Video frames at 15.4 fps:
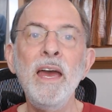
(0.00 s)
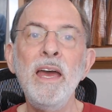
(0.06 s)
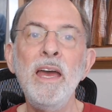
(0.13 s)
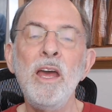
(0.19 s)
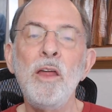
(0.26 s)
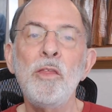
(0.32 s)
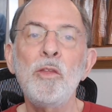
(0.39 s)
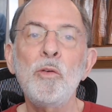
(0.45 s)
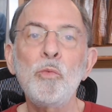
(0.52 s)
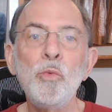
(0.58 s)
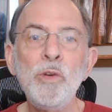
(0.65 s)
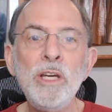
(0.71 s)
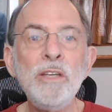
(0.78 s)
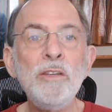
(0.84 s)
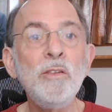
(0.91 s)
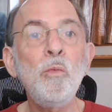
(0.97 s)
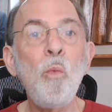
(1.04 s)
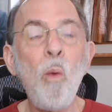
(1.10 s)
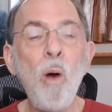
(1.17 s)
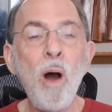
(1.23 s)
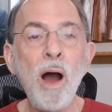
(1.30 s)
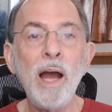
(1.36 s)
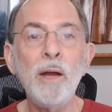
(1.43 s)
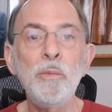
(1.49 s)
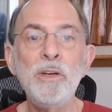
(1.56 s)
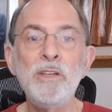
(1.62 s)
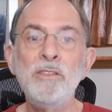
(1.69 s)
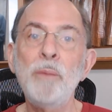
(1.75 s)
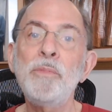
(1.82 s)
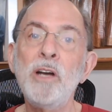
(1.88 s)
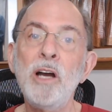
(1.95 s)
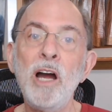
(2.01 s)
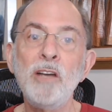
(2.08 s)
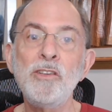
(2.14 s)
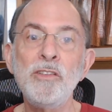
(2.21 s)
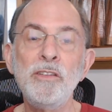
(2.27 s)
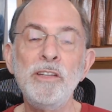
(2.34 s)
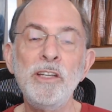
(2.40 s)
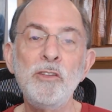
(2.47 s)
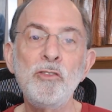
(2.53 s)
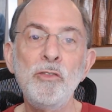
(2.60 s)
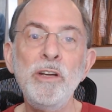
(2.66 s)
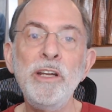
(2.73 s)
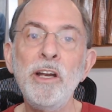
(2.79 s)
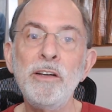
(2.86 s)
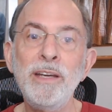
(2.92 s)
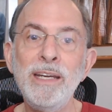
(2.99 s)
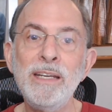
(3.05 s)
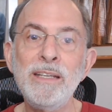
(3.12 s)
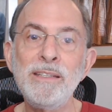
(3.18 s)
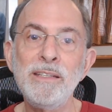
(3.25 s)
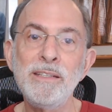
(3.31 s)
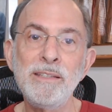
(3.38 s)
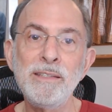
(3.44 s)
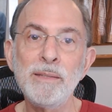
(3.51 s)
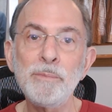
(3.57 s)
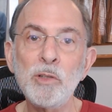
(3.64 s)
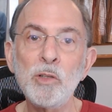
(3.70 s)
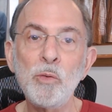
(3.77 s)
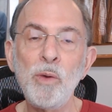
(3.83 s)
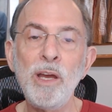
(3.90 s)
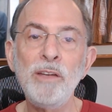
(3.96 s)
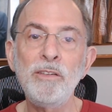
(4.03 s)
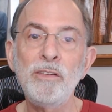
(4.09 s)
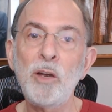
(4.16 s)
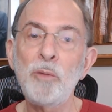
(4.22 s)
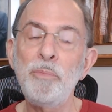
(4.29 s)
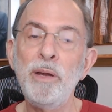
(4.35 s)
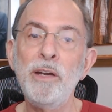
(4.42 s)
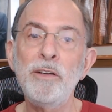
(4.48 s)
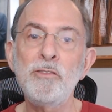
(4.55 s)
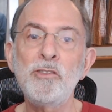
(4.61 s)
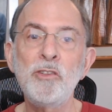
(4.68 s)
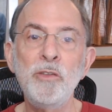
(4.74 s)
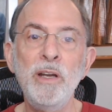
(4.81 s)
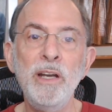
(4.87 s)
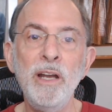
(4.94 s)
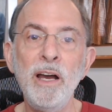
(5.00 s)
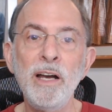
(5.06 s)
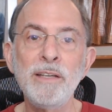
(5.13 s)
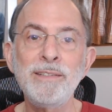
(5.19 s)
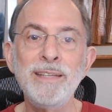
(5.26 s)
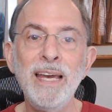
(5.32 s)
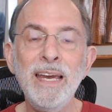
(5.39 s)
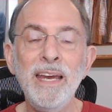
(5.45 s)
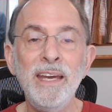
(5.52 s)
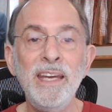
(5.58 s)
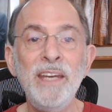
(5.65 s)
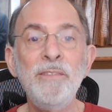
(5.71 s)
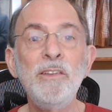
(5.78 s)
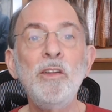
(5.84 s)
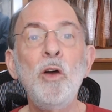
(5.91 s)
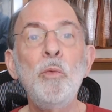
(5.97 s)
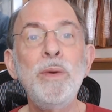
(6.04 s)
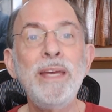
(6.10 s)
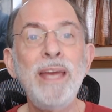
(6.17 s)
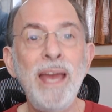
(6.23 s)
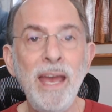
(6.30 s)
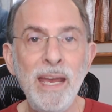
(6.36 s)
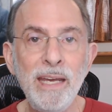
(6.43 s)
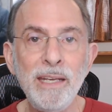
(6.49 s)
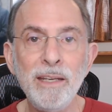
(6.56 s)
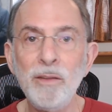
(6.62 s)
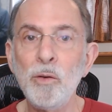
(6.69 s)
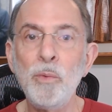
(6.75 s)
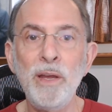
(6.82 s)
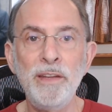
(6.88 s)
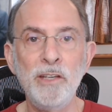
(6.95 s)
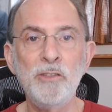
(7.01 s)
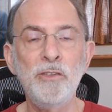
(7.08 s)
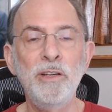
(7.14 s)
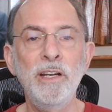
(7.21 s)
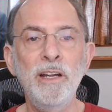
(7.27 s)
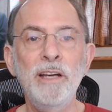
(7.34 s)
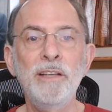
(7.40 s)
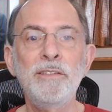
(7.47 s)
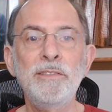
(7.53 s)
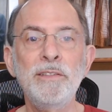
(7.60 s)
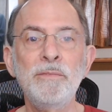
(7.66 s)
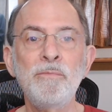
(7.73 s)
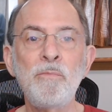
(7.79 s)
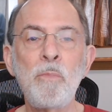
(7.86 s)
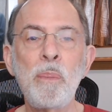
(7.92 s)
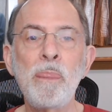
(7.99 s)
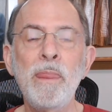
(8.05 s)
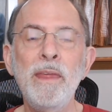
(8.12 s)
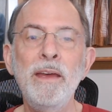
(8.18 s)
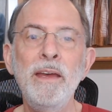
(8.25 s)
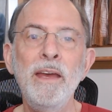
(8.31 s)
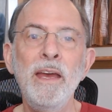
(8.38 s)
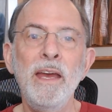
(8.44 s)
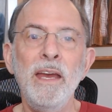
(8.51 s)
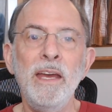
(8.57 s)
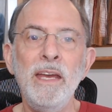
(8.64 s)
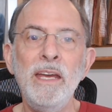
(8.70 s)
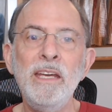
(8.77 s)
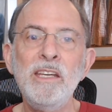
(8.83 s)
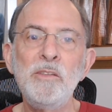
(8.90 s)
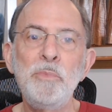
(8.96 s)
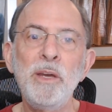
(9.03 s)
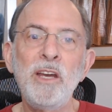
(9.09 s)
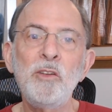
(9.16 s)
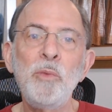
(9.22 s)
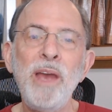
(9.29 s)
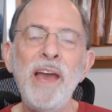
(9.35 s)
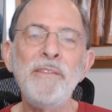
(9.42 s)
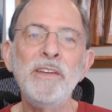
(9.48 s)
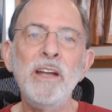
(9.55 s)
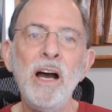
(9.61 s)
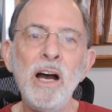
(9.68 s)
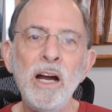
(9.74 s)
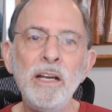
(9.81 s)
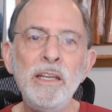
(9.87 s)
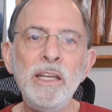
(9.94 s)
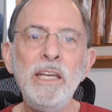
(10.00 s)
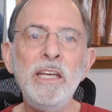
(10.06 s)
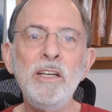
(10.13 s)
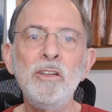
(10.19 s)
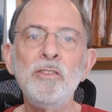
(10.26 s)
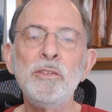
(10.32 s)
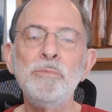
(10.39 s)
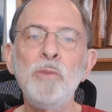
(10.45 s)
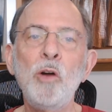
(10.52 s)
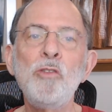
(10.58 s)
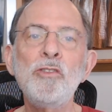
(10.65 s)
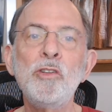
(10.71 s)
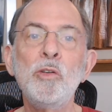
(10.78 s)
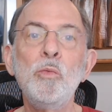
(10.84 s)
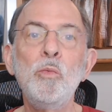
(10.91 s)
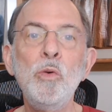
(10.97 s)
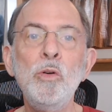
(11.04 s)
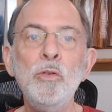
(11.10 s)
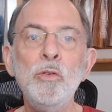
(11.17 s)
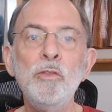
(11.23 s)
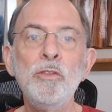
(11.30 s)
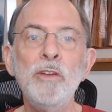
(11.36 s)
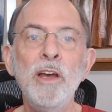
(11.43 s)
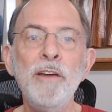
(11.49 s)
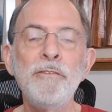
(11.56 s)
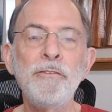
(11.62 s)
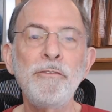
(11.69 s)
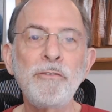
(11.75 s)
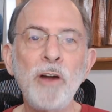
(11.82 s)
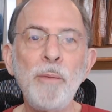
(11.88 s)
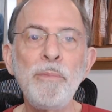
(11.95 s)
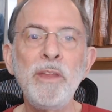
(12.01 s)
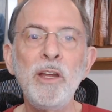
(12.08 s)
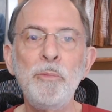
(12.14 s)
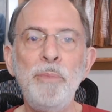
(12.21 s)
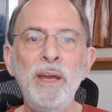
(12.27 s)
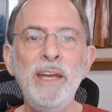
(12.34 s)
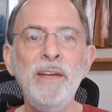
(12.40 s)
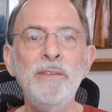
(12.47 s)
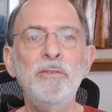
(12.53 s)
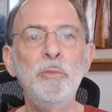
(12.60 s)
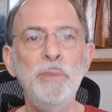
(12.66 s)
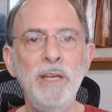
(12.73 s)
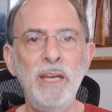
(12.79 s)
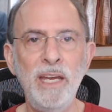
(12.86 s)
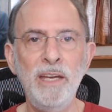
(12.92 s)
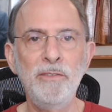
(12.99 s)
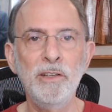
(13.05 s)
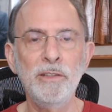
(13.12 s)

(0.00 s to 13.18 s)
The reason why we subconsciously treat our kids in similar ways as our parents treated us, even though we hated the way they treated us, is because we have an unhealed emotional wound from their painful behavior.